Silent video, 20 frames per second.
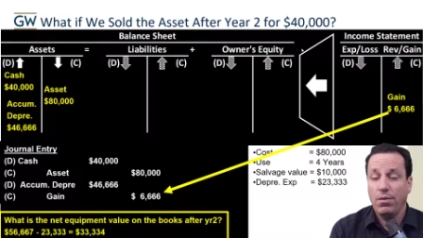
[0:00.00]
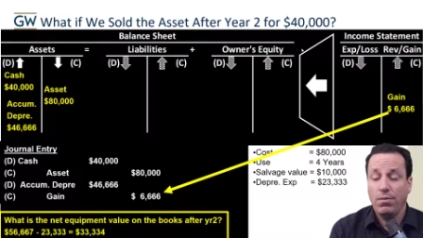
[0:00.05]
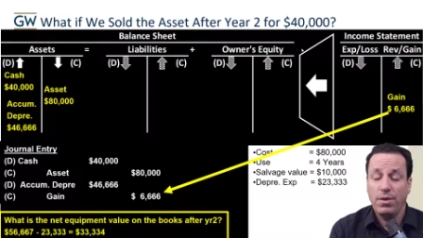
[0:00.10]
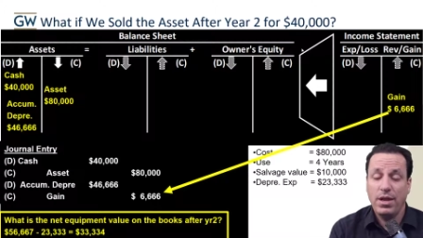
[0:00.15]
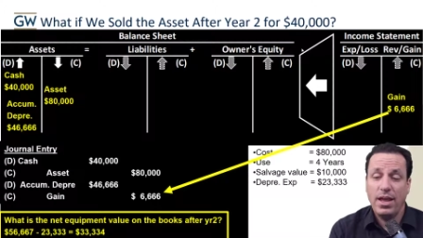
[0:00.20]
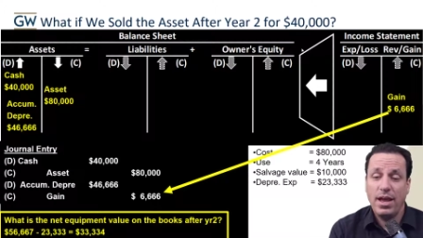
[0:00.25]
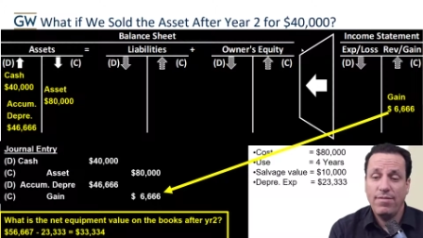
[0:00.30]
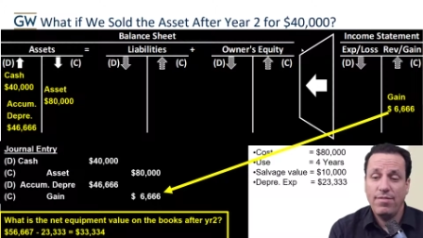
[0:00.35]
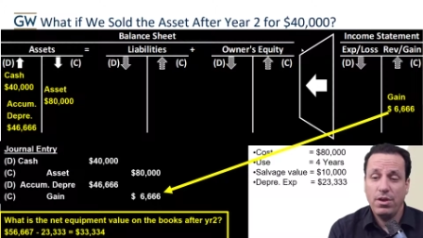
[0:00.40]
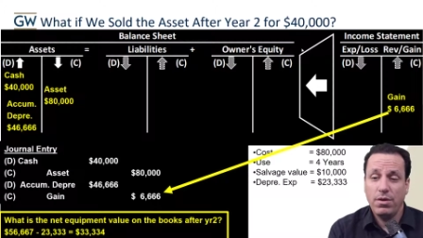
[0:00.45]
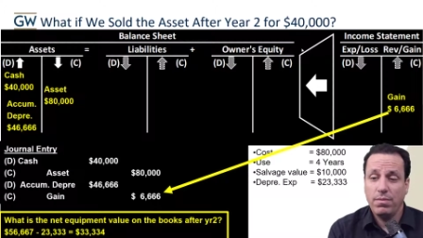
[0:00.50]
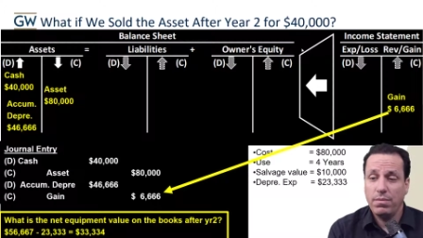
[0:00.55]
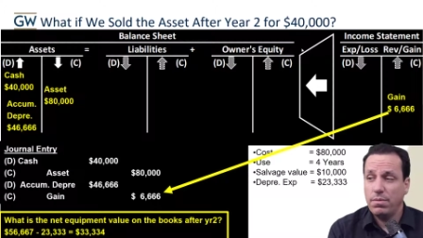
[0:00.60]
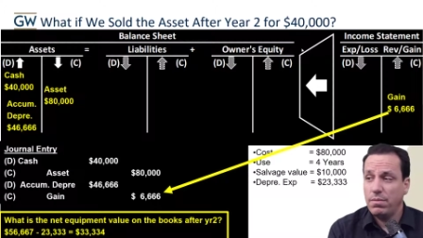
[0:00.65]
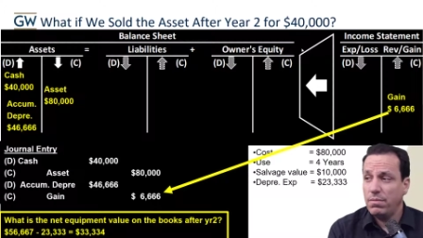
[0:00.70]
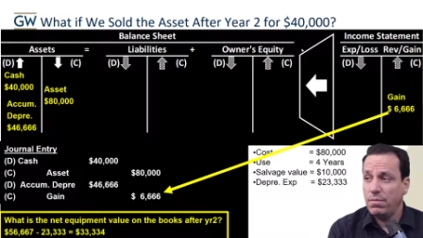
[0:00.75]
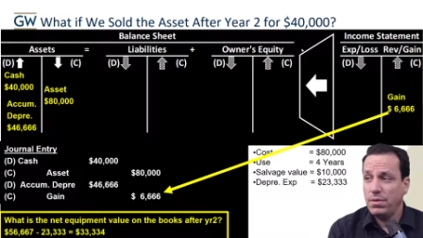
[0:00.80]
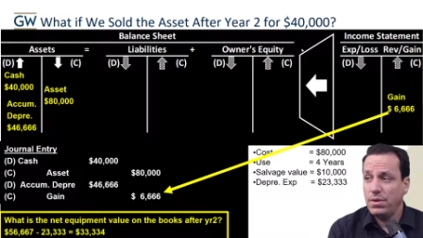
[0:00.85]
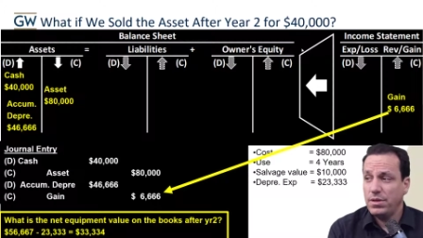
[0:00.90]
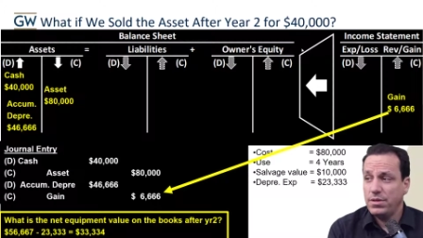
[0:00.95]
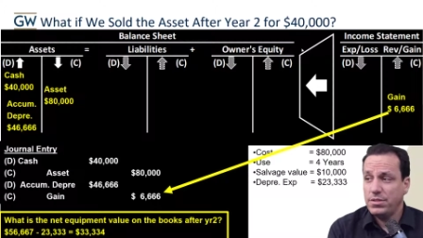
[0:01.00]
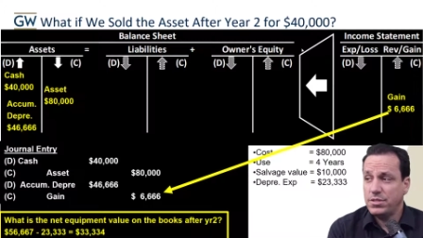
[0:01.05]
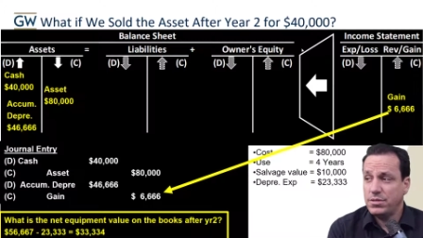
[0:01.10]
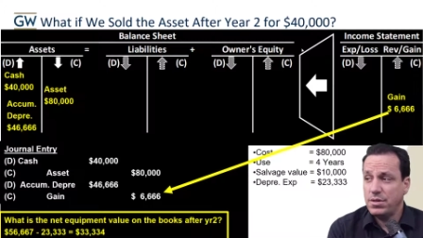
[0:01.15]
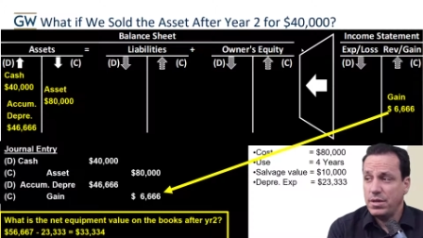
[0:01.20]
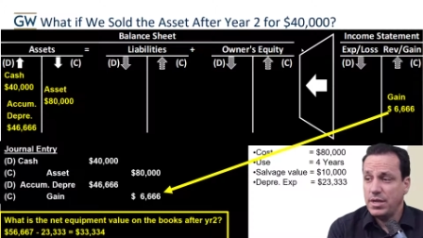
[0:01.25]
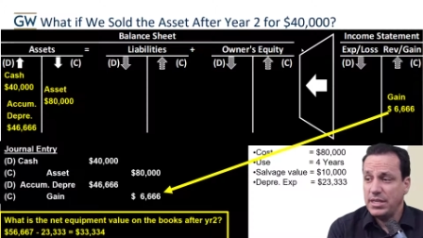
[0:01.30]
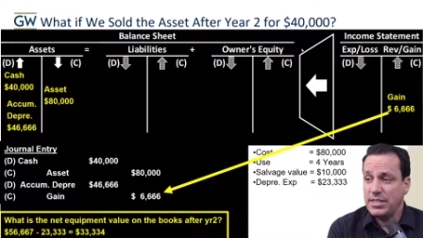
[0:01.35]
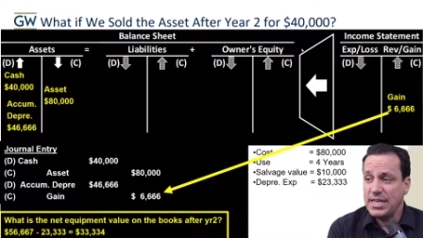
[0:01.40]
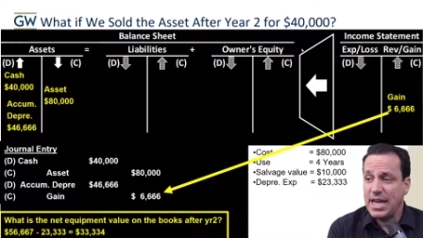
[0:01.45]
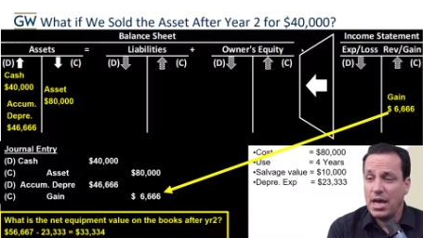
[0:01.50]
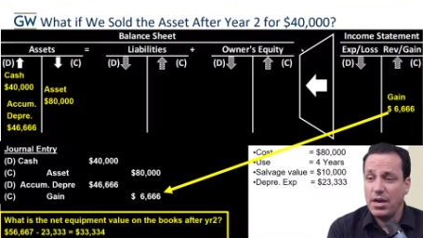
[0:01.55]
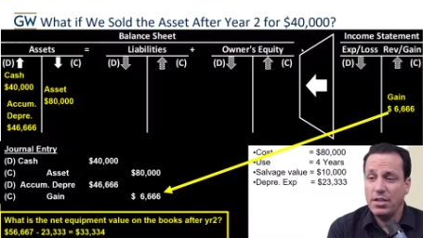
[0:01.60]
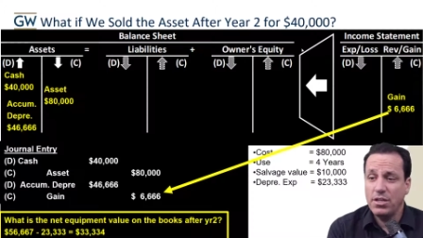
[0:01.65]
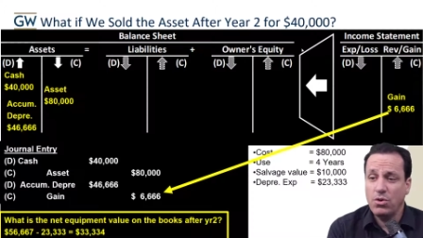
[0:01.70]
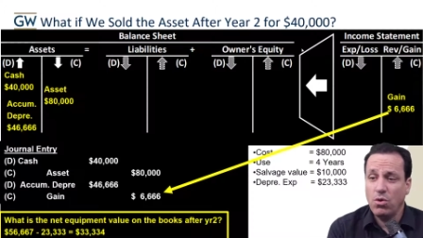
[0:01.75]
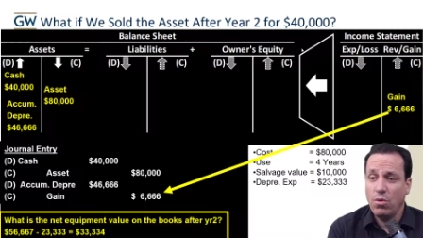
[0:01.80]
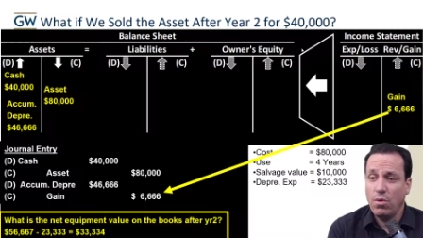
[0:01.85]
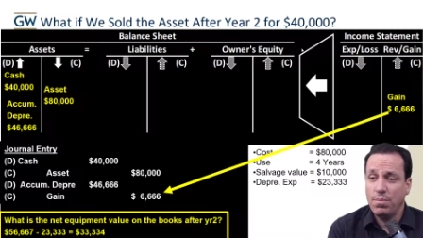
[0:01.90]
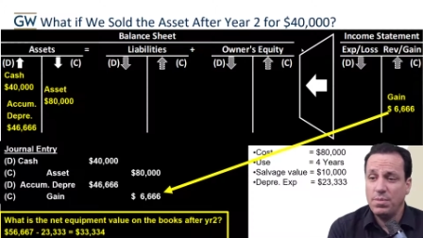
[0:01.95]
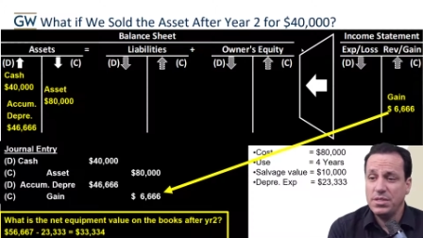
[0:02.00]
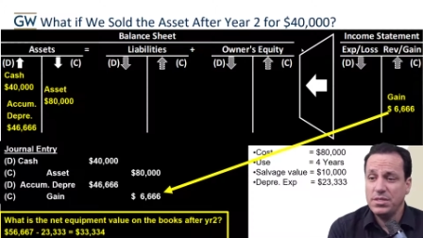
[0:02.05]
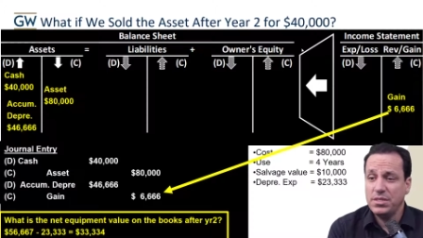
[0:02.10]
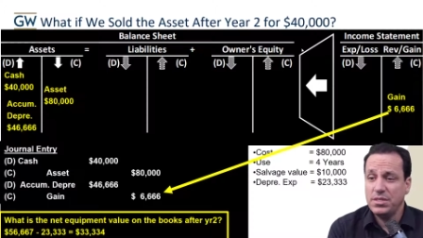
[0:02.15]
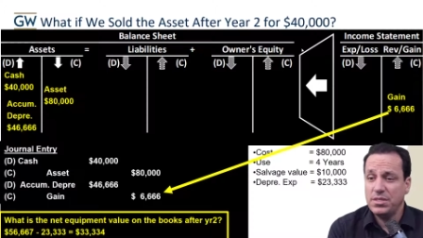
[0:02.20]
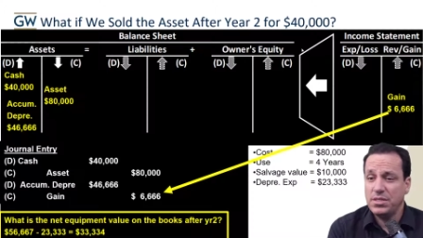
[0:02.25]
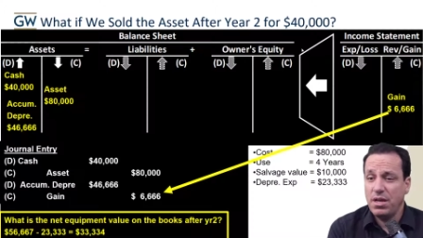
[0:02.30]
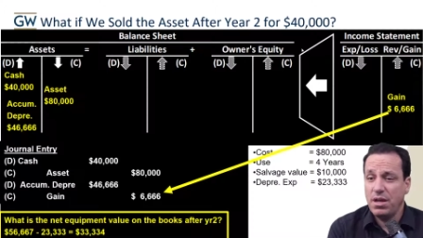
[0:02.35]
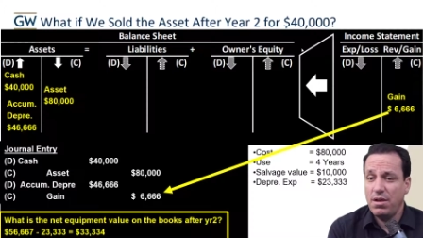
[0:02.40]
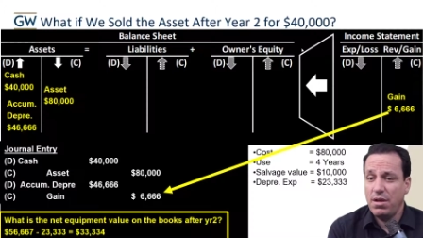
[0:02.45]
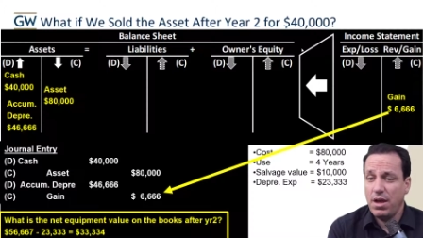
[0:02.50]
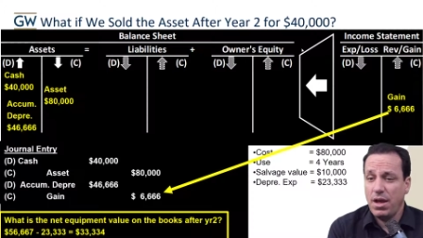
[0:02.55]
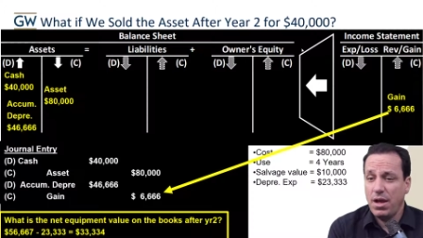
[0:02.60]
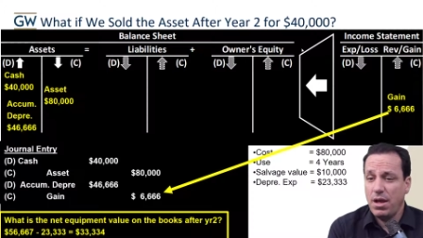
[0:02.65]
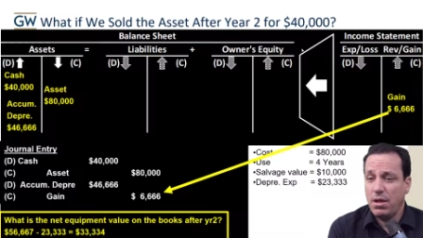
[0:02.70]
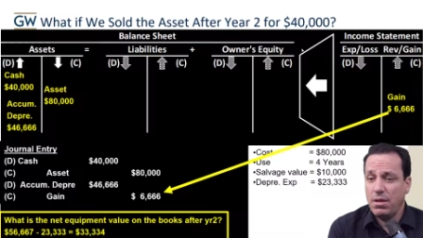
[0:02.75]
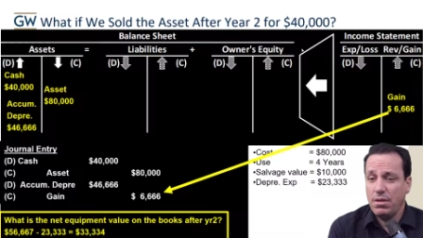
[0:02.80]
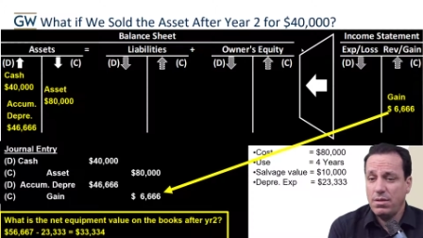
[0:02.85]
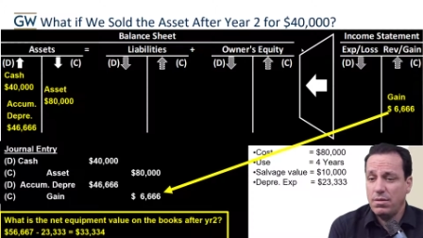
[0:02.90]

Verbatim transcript: we have a it's it's out of the normal business stuff uh,